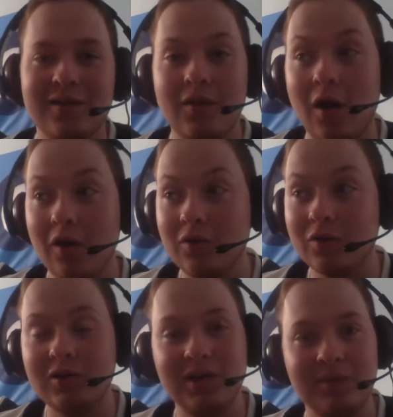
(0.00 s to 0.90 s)
They are a
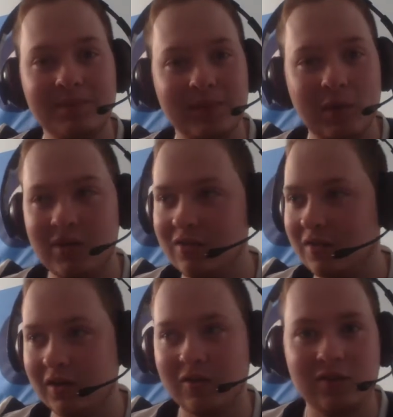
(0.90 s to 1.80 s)
good team. I mean,
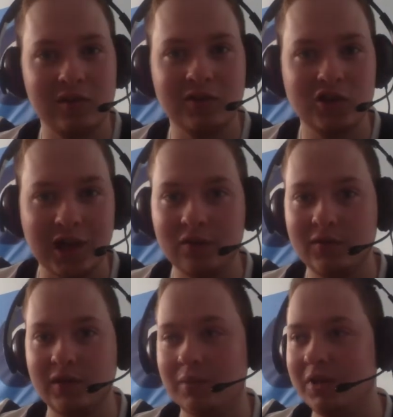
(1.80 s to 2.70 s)
Sigurdsson,
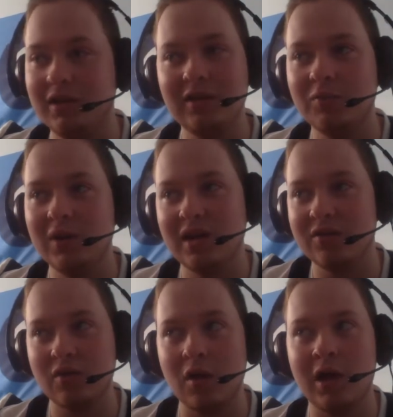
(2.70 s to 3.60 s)
Shelvey, these
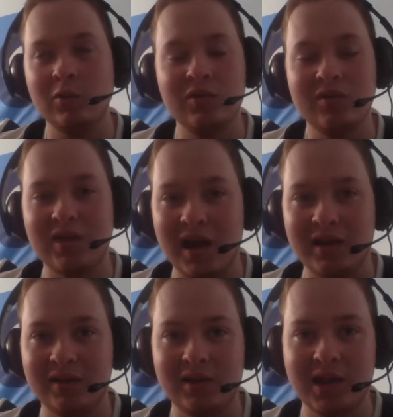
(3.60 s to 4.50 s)
players are
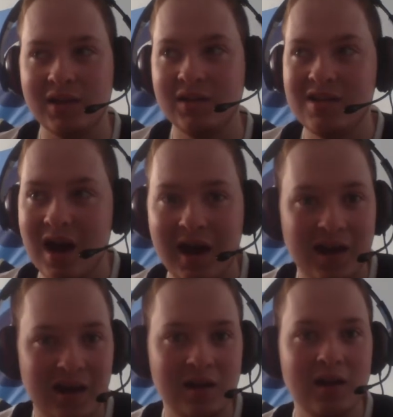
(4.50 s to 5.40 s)
outstanding. Nathan Dyer,